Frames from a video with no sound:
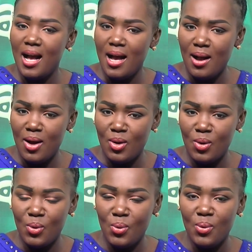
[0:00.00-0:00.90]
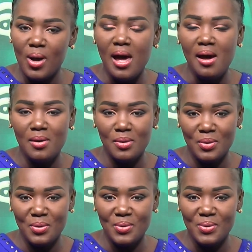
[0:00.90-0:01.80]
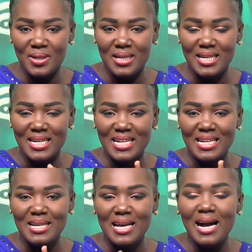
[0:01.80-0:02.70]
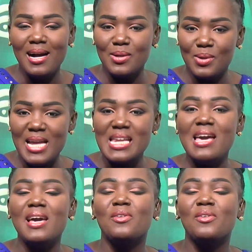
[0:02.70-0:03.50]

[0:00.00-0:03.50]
ma pai. Oh, oh. On baby. Oh, and they